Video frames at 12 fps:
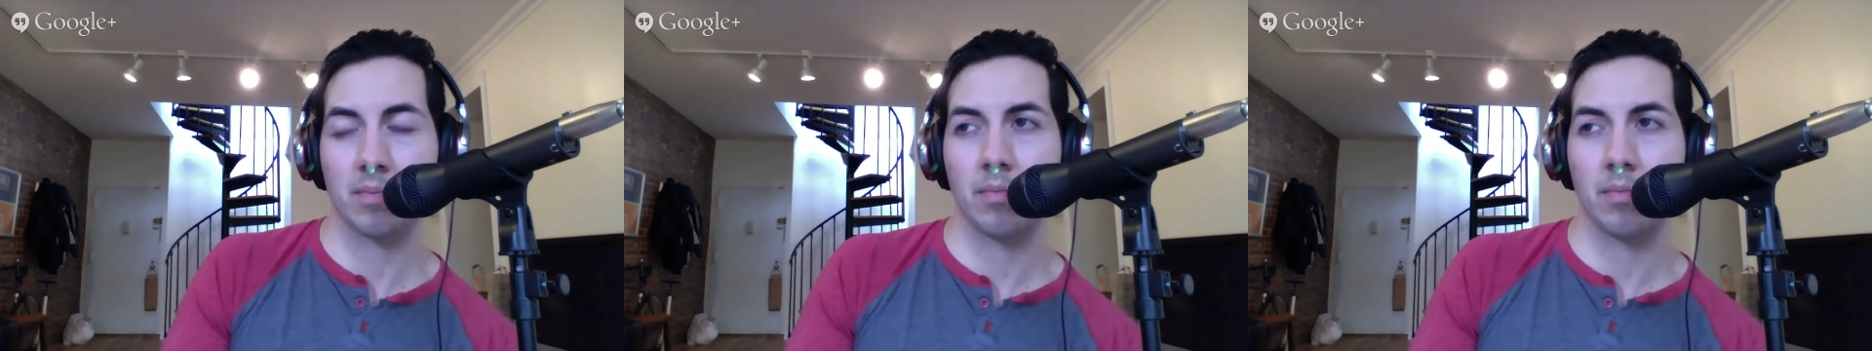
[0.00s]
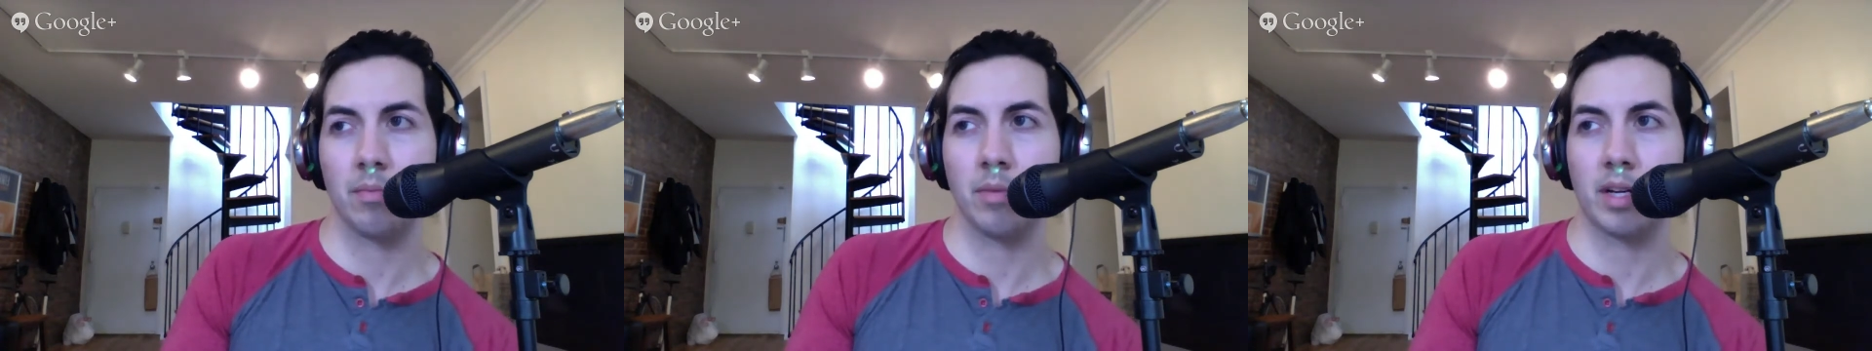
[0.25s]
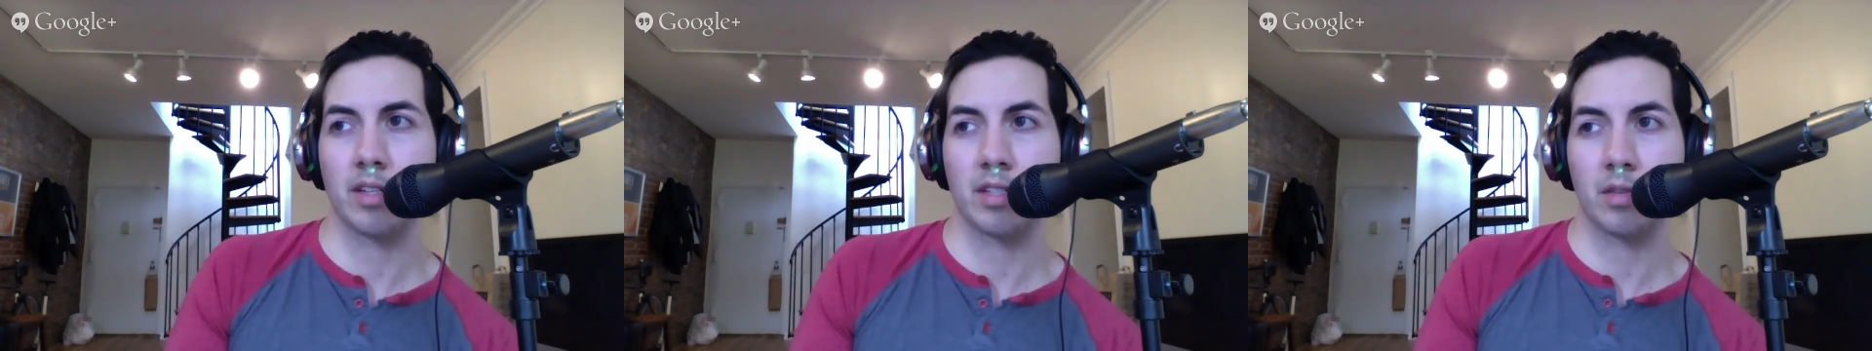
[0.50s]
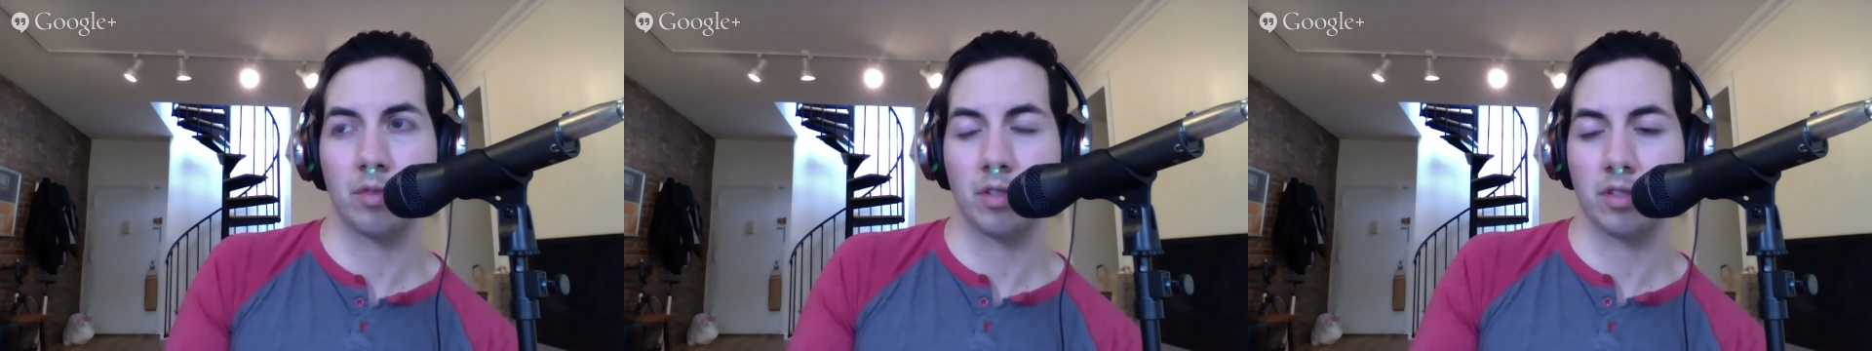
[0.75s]
because
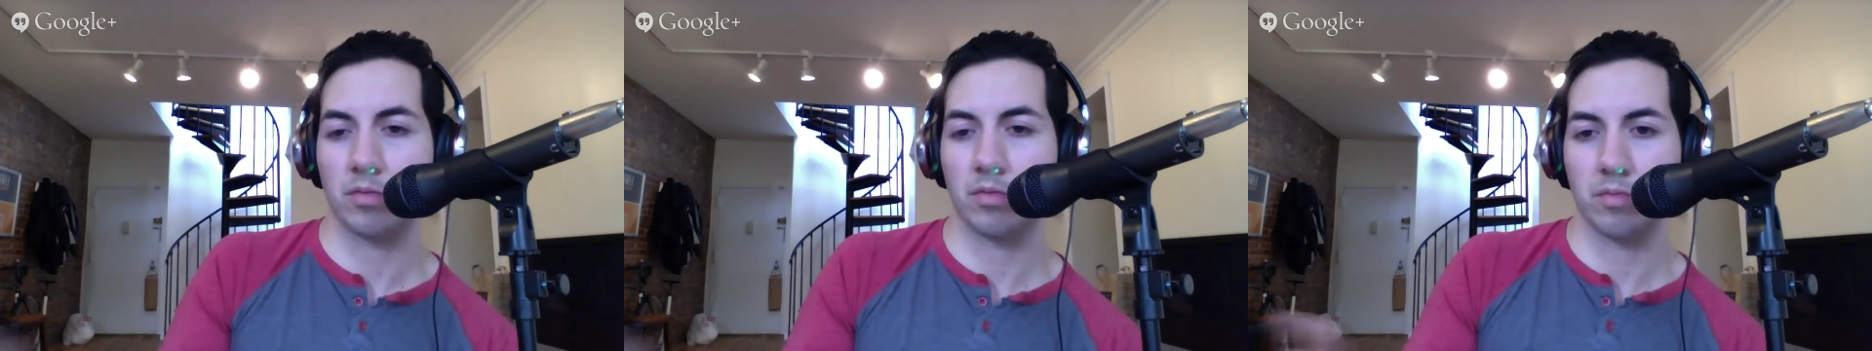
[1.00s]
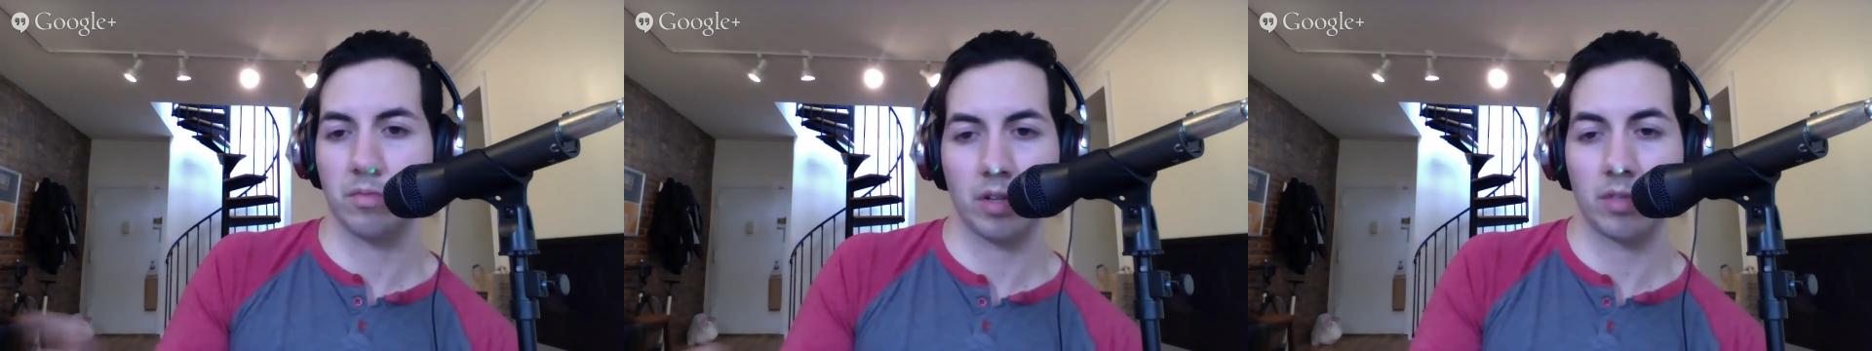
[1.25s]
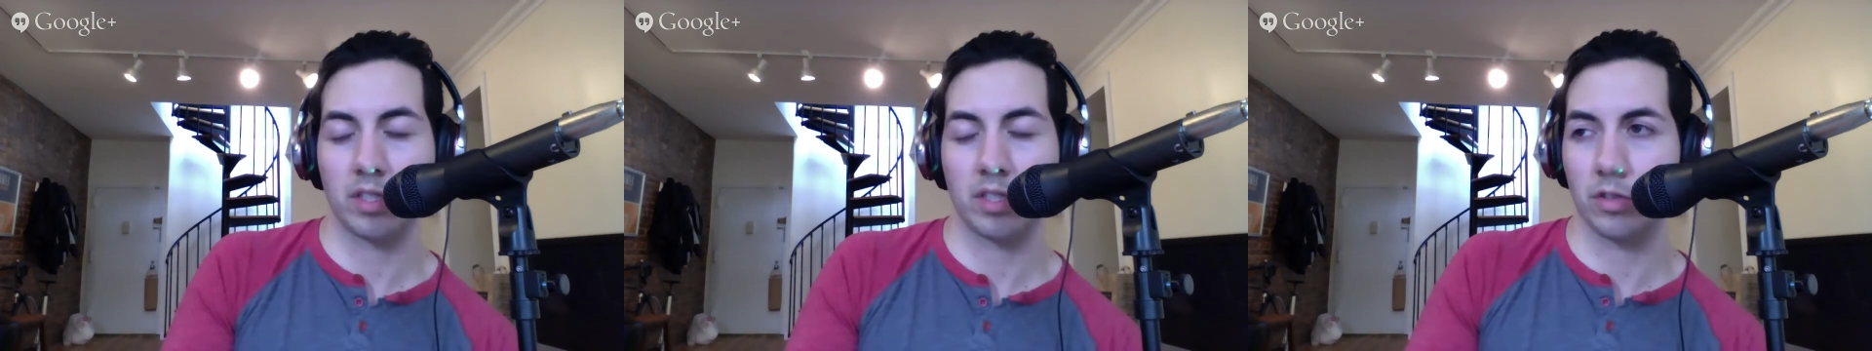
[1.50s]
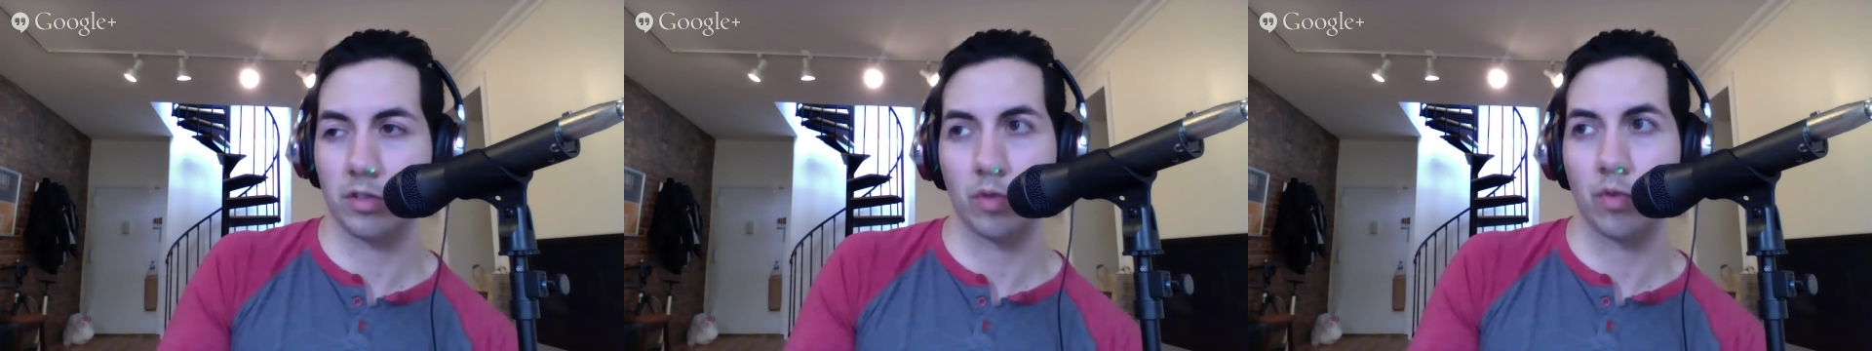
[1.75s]
it was
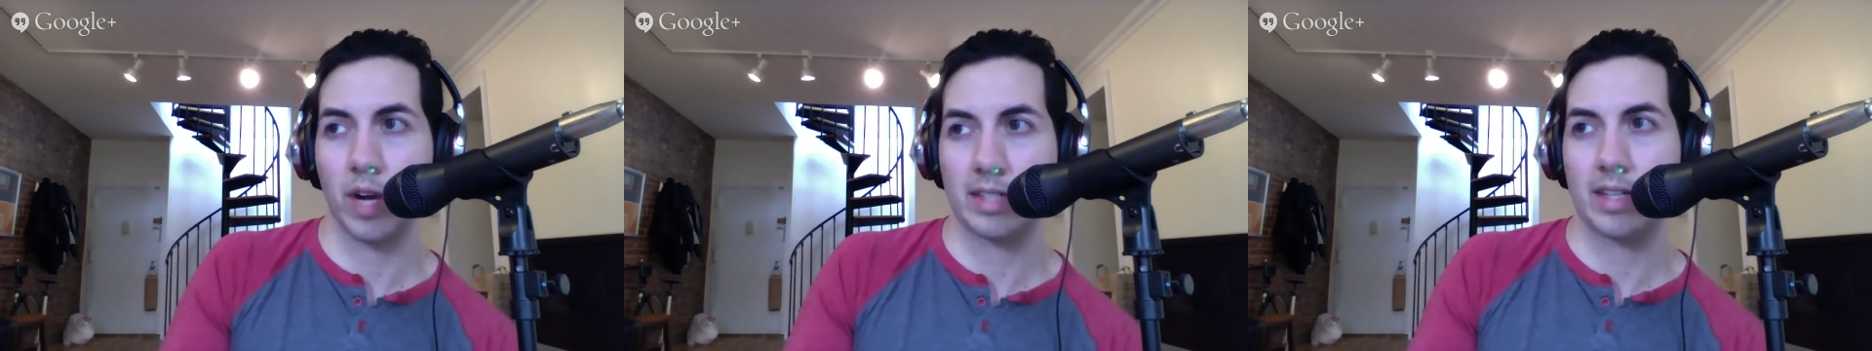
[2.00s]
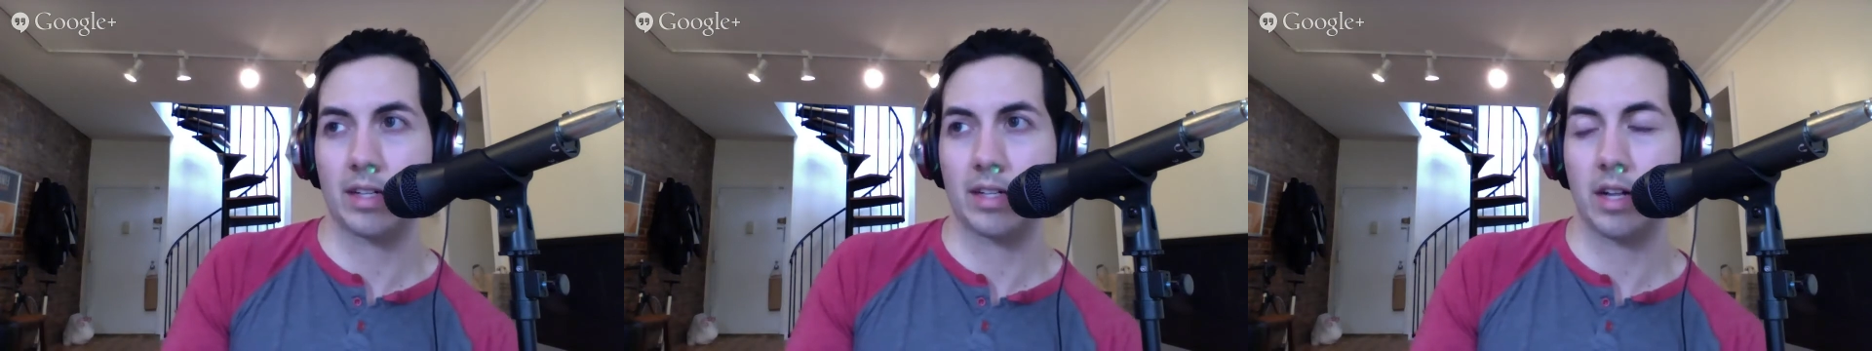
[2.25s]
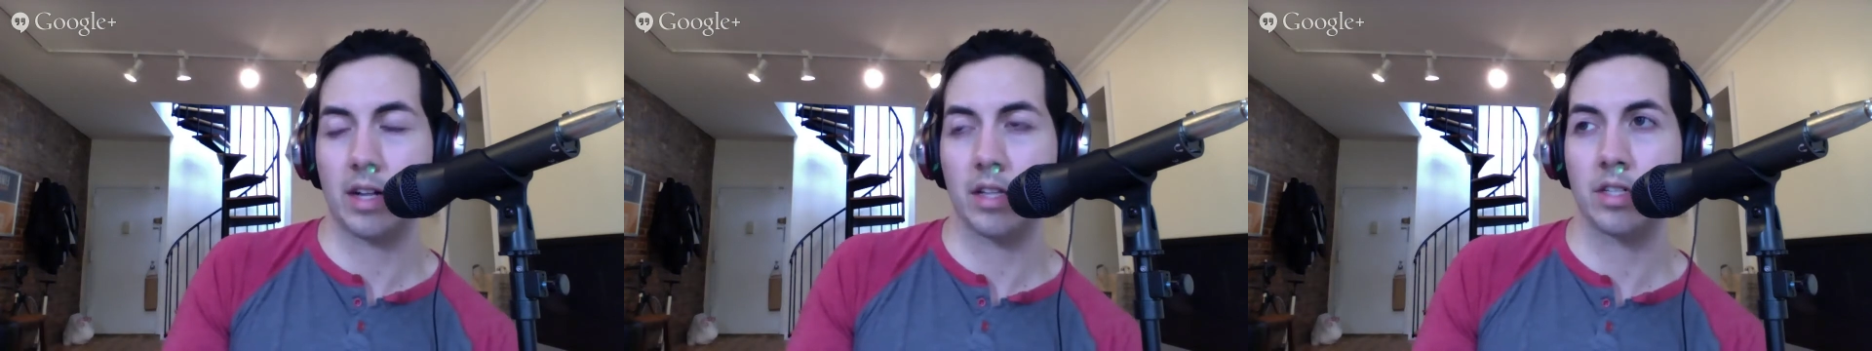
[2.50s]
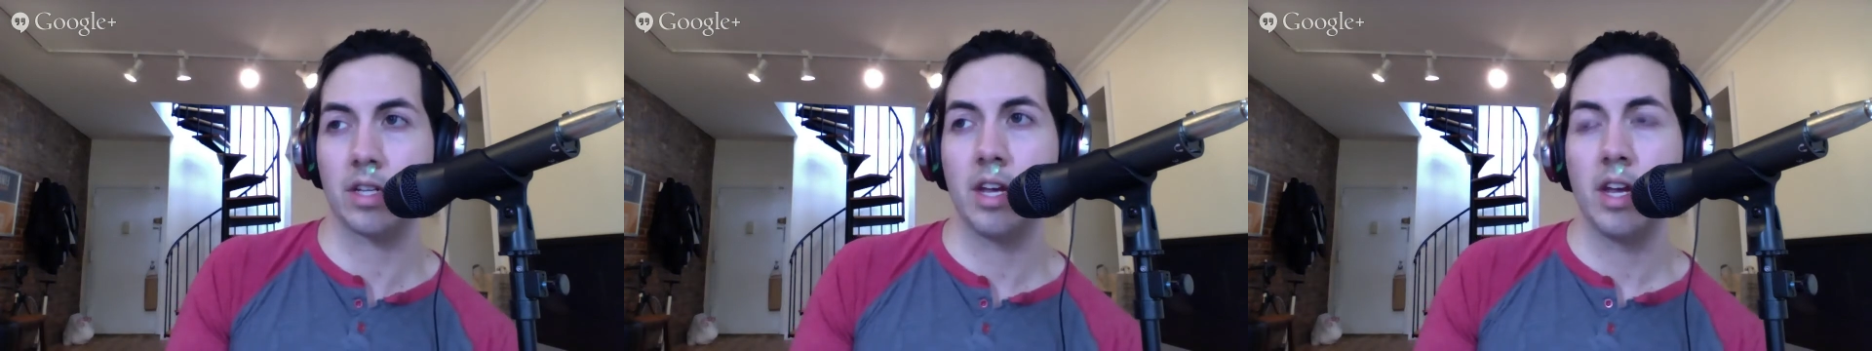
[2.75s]
the right
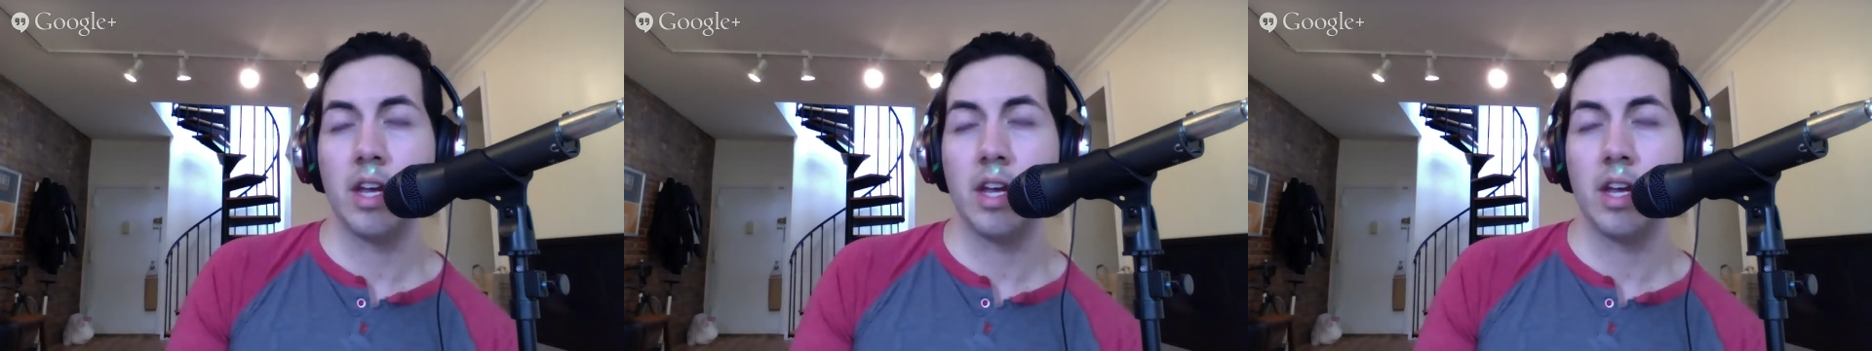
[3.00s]
technology.